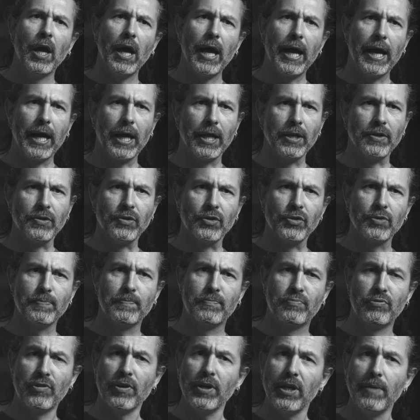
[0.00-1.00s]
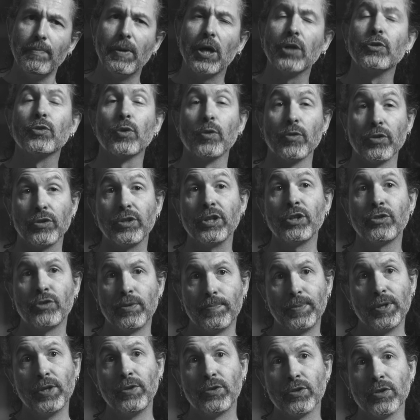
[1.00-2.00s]
And pretty much all the
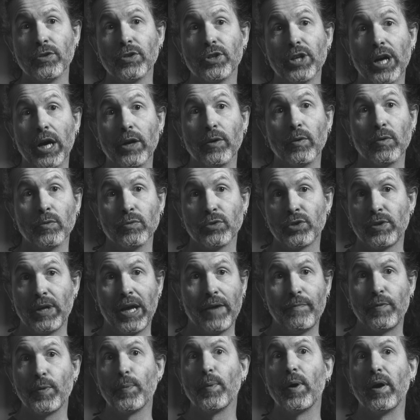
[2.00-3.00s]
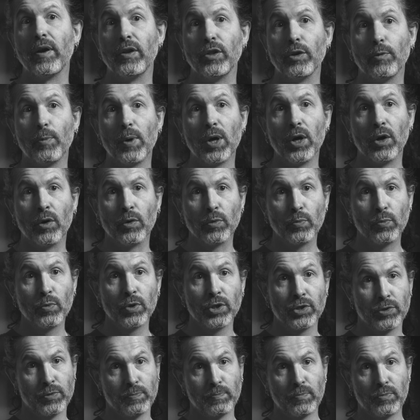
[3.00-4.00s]
distribution channels everywhere in the world
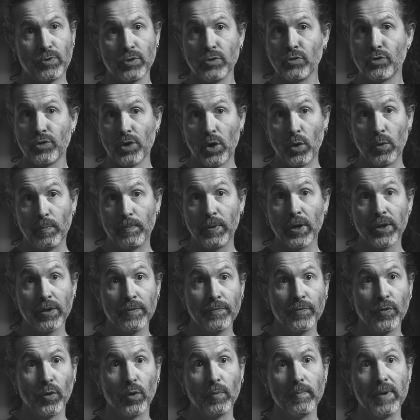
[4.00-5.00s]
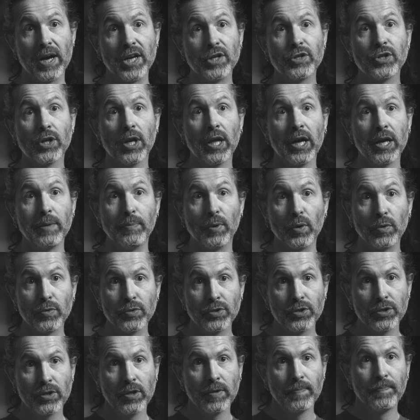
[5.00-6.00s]
was controlled by the four major
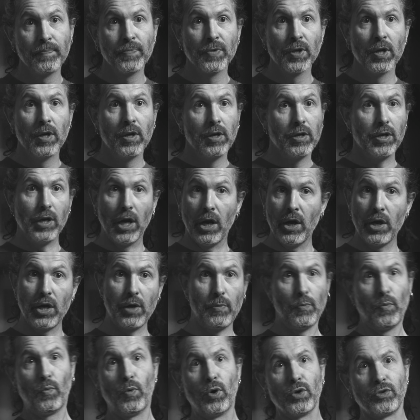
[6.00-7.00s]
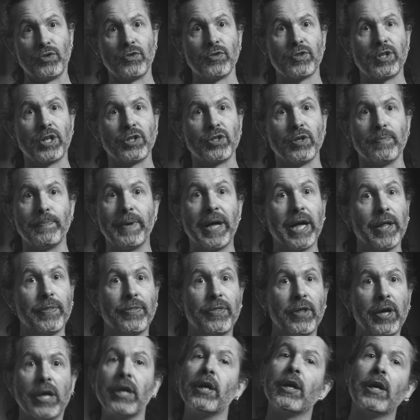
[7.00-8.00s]
labels. You know, it wasn't such a bad
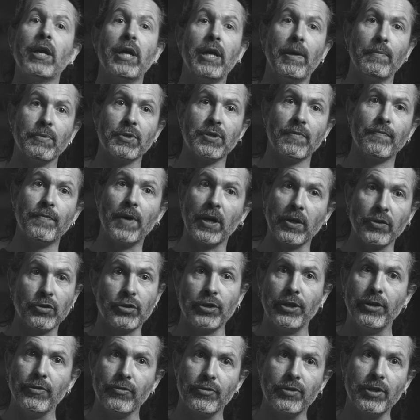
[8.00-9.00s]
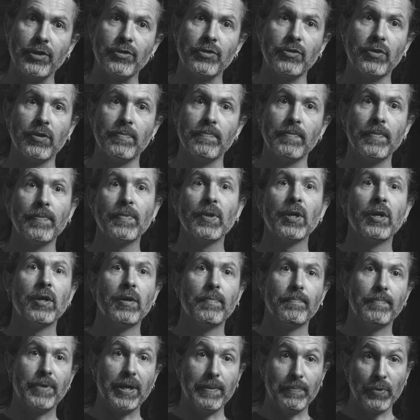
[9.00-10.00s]
thing. It was a functioning system.
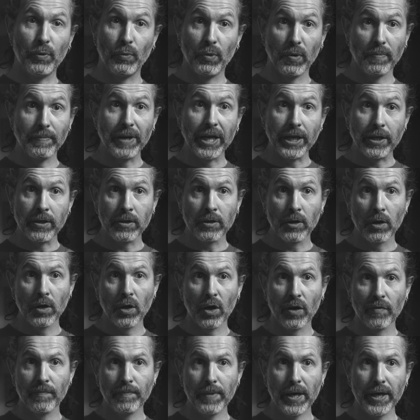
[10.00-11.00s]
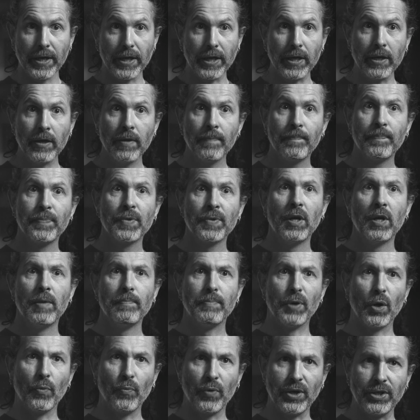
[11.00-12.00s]
People were making a lot of money.
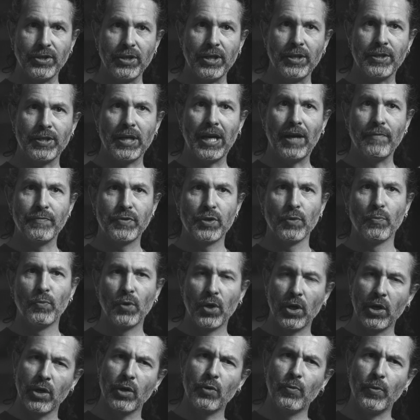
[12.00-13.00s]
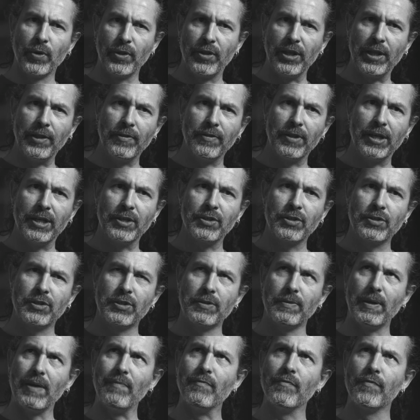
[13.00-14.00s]
But we did have to work within this
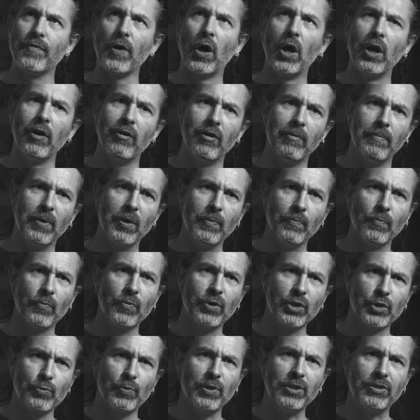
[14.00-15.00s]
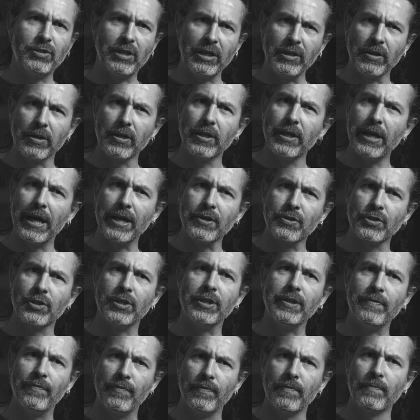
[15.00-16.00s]
environment, which we didn't
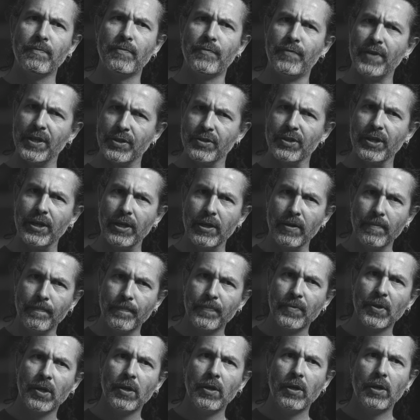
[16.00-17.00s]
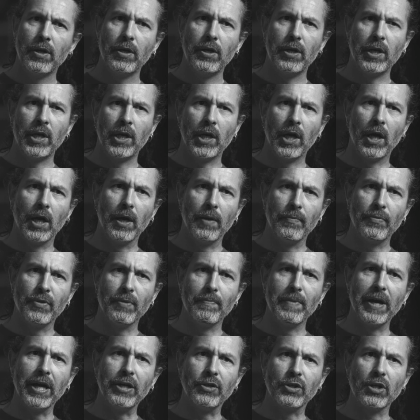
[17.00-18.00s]
naturally fit in. The
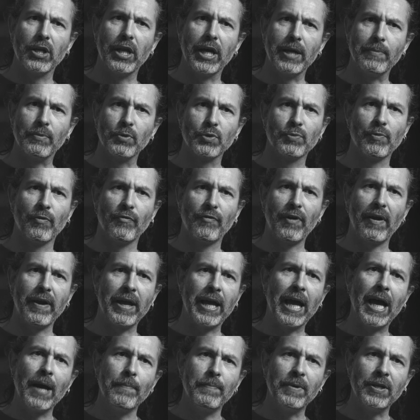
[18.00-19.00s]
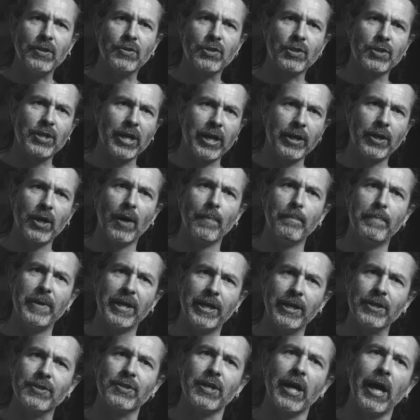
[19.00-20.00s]
major labels were very happy to take our
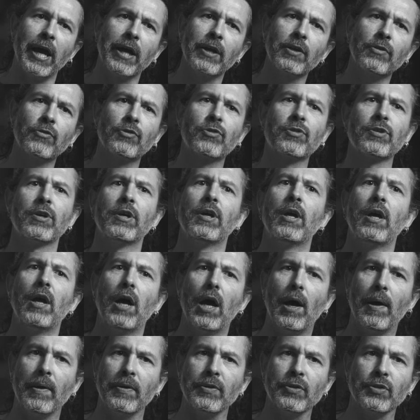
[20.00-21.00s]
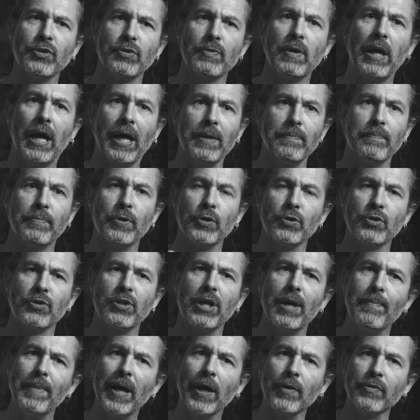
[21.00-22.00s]
biggest acts and push
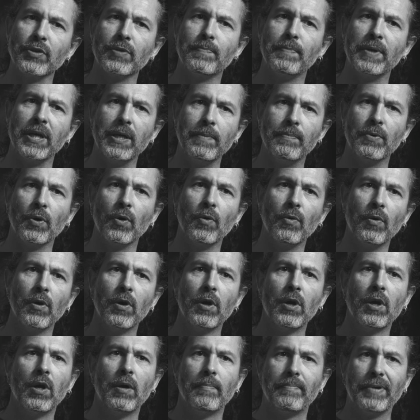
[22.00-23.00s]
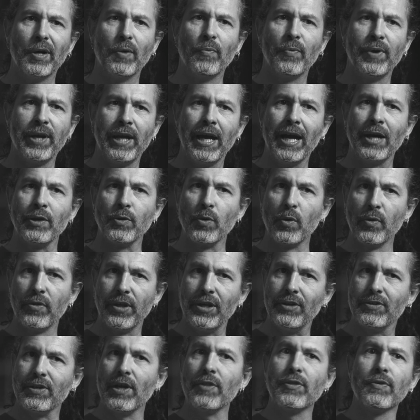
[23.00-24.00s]
them out to people. But we had all
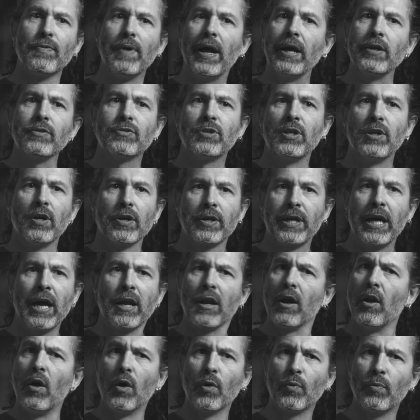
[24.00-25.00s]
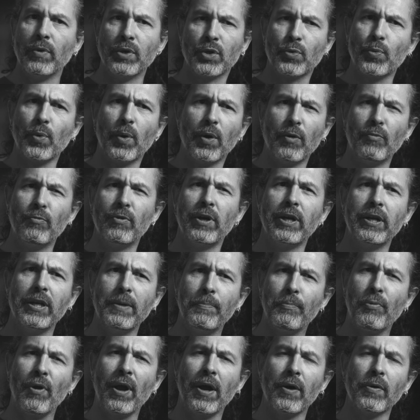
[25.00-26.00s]
these other acts in our catalogue, which we were really
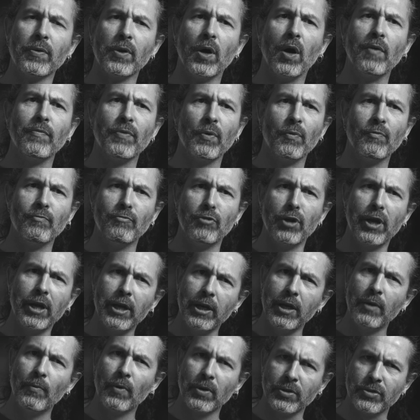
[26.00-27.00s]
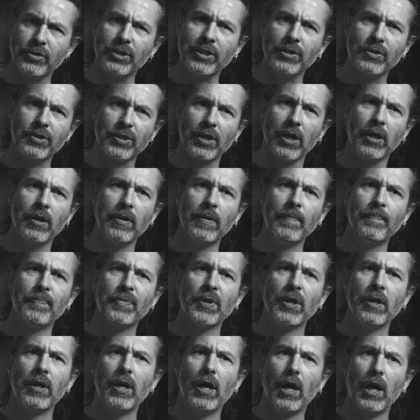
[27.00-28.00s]
proud of and really wanted to
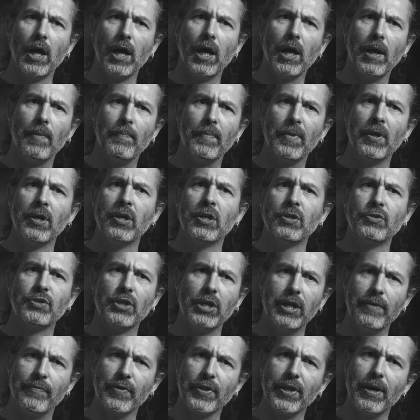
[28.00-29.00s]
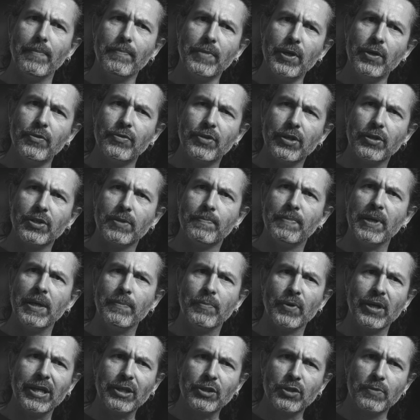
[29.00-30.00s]
deliver their music to
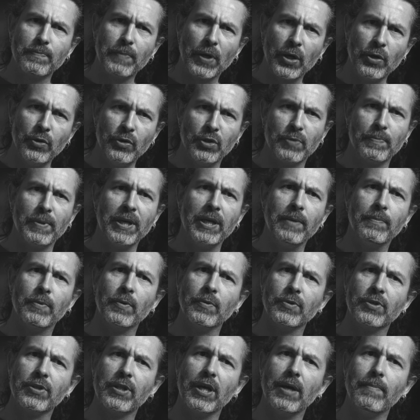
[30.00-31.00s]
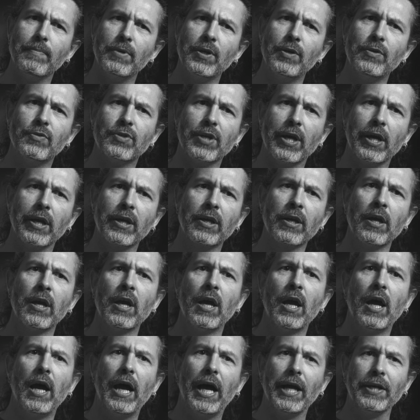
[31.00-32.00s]
people, expose people to their music.
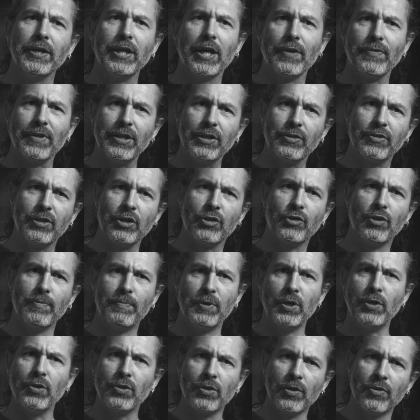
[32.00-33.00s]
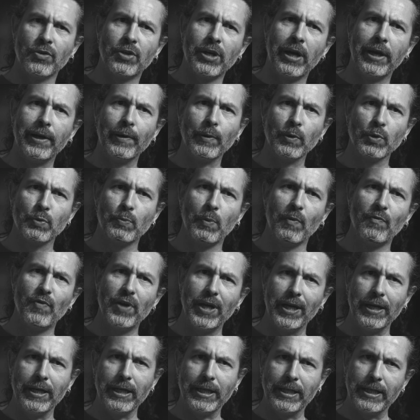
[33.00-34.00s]
And yet these distribution channels were
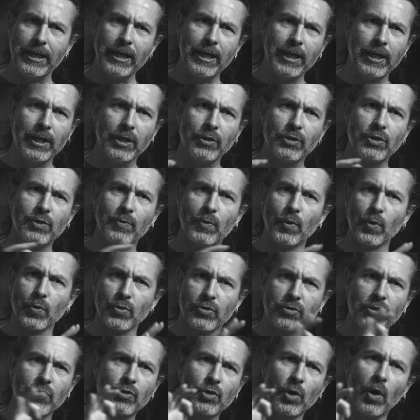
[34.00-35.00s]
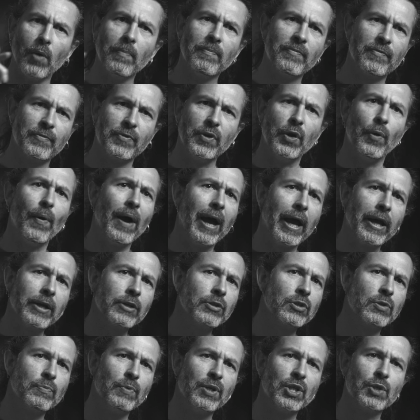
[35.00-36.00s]
really geared towards the top few
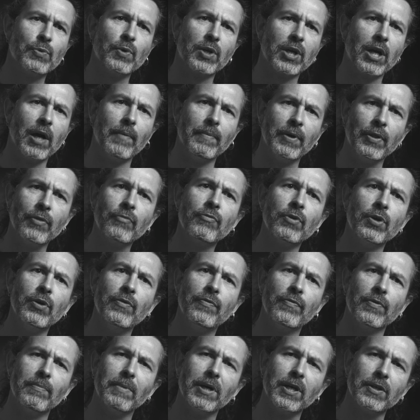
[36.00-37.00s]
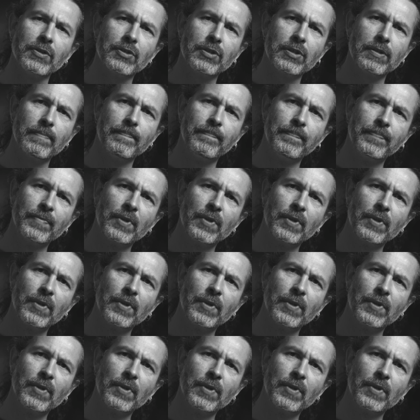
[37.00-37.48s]
acts which were coming through from us.